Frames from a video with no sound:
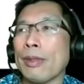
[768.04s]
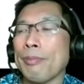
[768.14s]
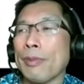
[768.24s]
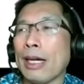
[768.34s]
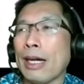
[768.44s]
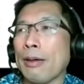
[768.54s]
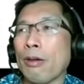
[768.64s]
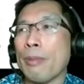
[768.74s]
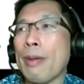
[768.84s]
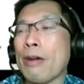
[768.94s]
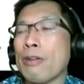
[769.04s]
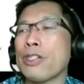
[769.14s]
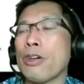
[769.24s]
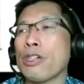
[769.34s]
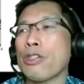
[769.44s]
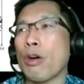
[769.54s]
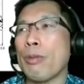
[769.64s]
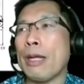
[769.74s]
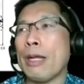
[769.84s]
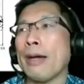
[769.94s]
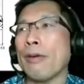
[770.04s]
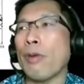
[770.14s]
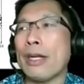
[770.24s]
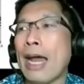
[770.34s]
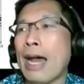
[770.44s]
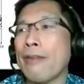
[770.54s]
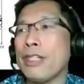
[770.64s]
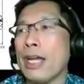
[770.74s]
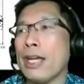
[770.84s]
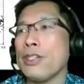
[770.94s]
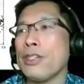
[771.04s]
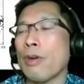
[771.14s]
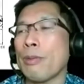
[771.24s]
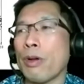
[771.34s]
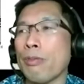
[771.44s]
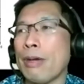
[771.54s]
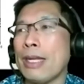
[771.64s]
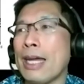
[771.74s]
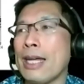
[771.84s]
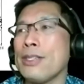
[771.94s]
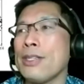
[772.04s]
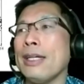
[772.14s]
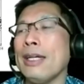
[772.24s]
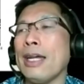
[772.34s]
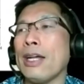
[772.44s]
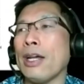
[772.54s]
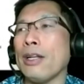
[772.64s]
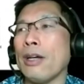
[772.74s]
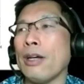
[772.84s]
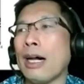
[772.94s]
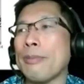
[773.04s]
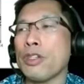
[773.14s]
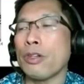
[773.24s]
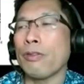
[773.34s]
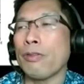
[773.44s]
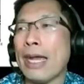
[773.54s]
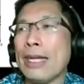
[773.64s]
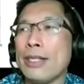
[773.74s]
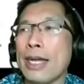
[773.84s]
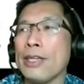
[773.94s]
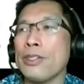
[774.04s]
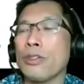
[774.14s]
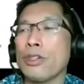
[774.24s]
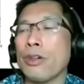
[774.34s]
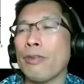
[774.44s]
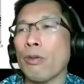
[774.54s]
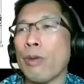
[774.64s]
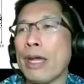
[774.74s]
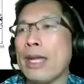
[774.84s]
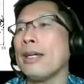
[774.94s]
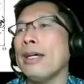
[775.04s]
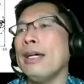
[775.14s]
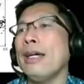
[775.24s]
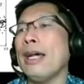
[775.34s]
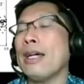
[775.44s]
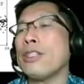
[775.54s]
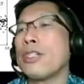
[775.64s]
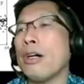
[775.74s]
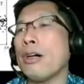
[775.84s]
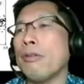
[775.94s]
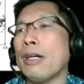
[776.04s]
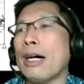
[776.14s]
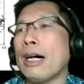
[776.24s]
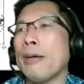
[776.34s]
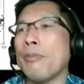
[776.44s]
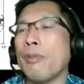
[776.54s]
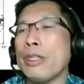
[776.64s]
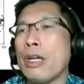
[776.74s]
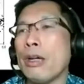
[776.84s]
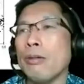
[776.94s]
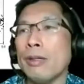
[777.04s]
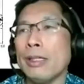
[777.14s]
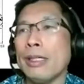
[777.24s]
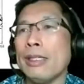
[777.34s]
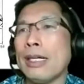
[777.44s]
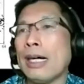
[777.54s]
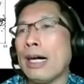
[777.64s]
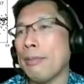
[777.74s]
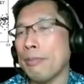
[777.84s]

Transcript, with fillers: uh, or the pairs of stars are orbiting by one and a half days, 1.3 days, and uh, just over eight days, just over a week. And so um, when you um,